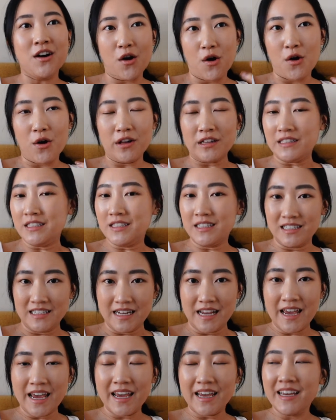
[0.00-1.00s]
on
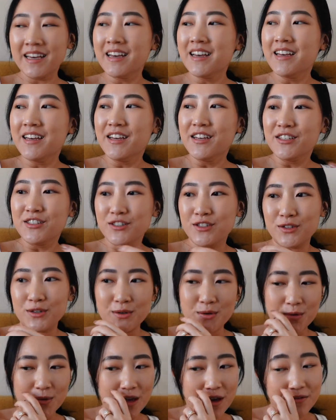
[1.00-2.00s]
today
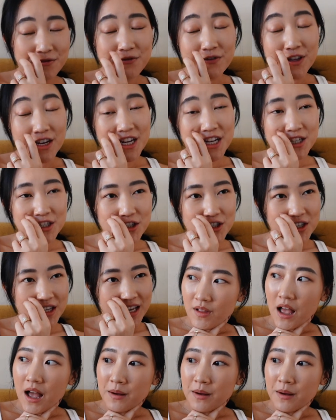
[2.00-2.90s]
to get finished.